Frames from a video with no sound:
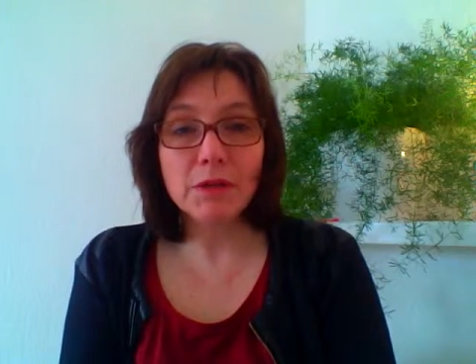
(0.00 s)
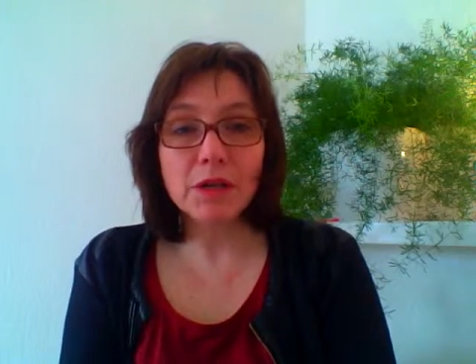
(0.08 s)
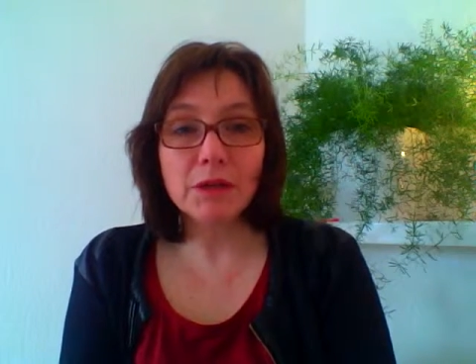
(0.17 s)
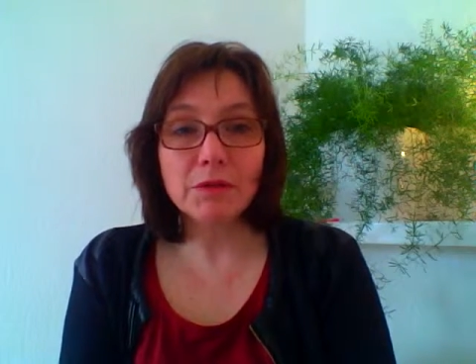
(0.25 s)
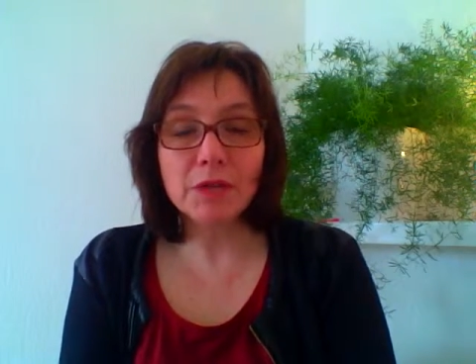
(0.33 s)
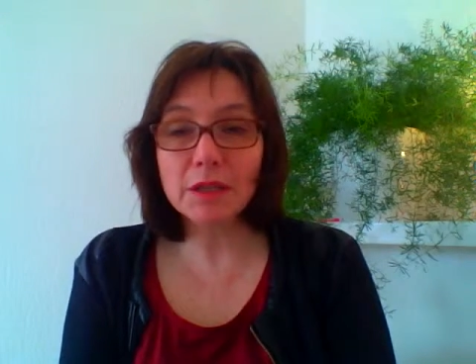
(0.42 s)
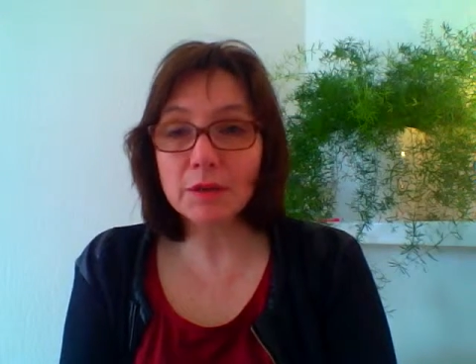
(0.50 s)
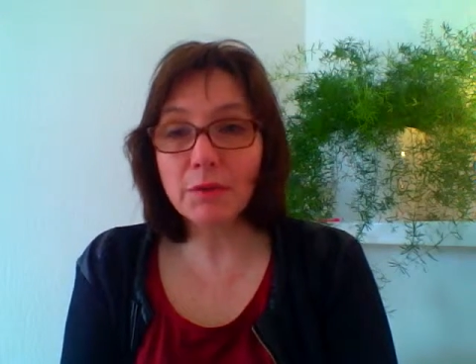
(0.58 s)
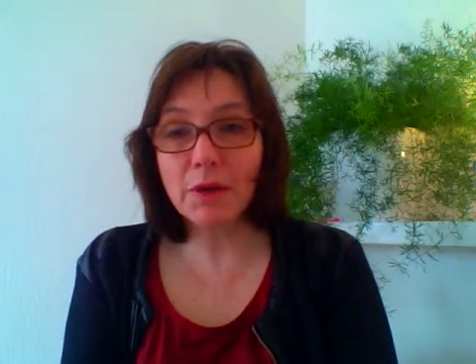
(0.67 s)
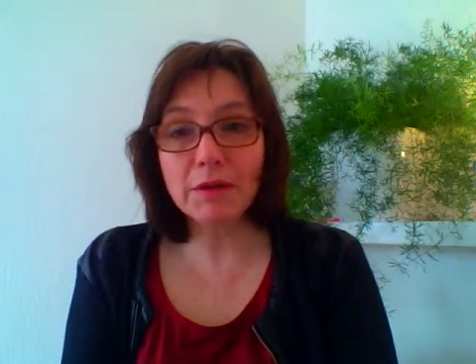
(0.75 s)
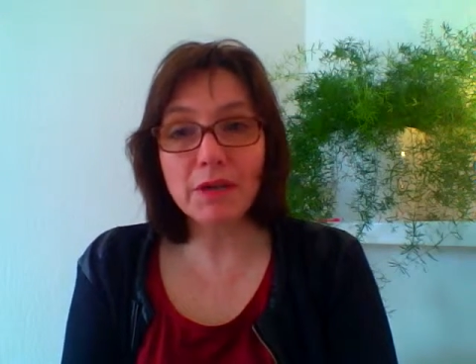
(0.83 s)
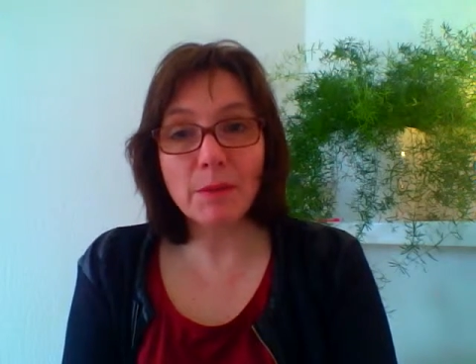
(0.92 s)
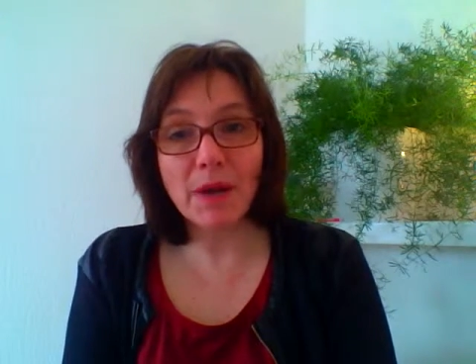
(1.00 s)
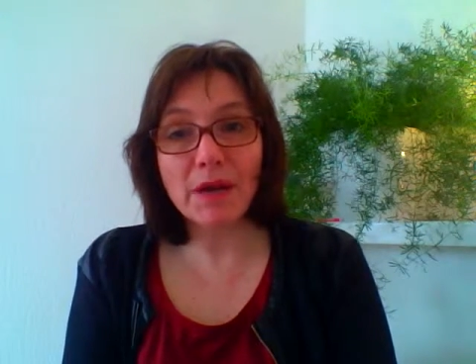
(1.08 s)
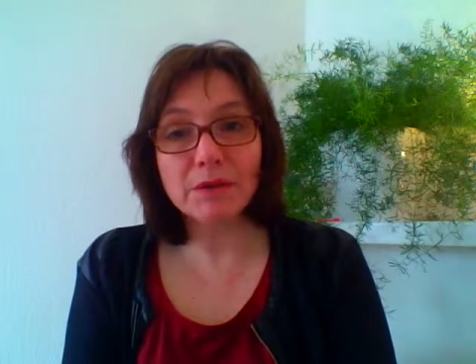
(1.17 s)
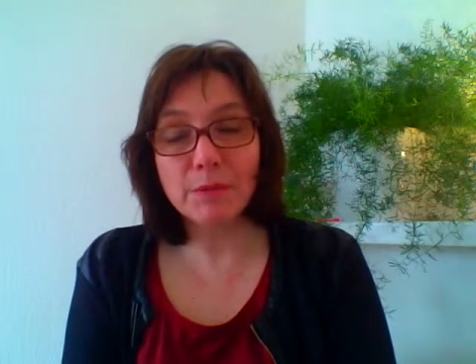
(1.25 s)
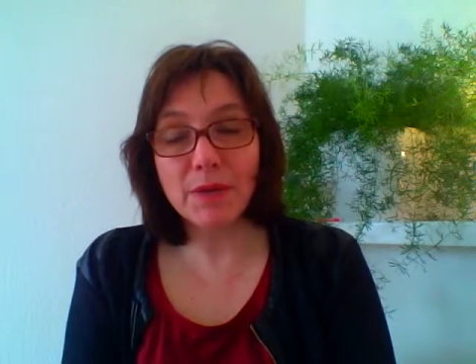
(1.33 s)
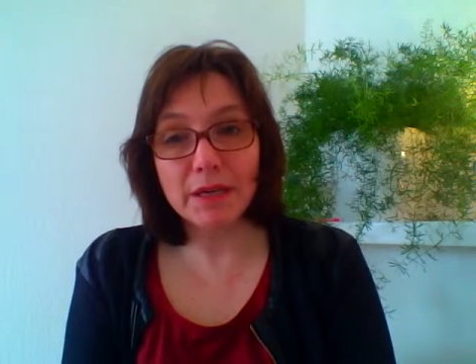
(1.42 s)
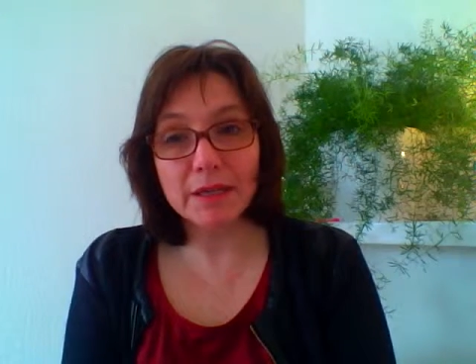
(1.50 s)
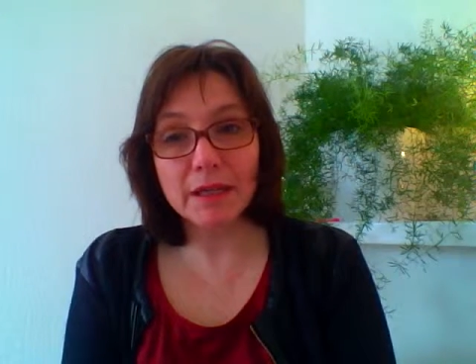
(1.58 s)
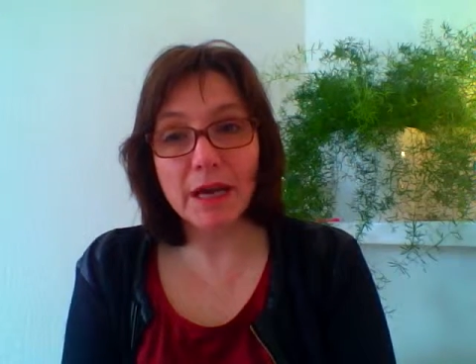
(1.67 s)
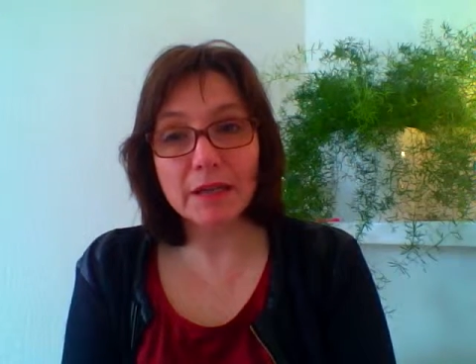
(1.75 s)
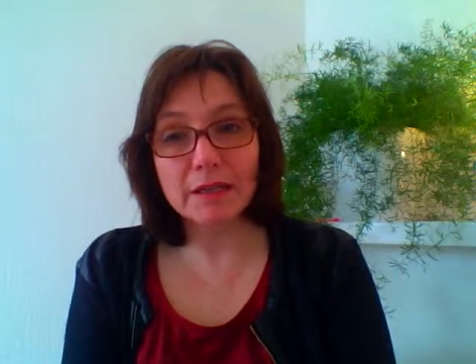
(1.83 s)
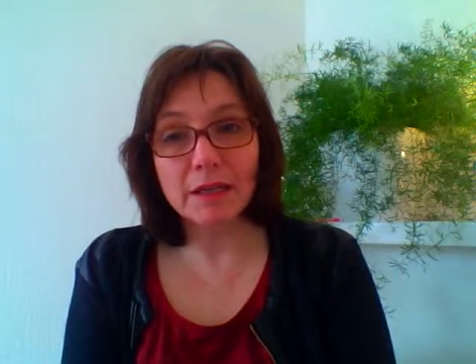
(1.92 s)
you don't need to worry about
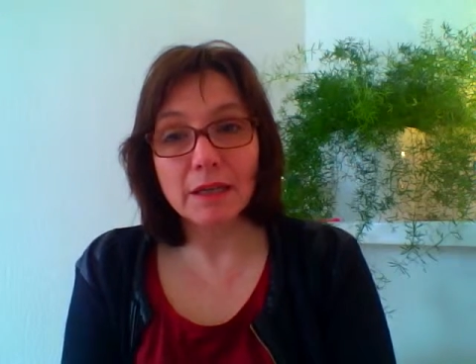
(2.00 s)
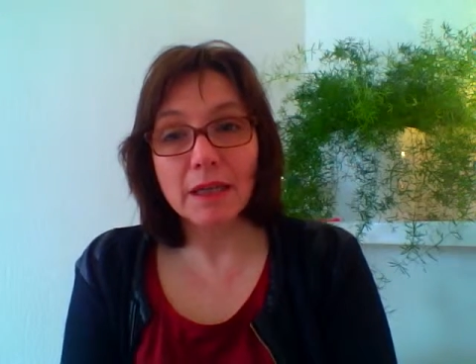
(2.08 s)
America.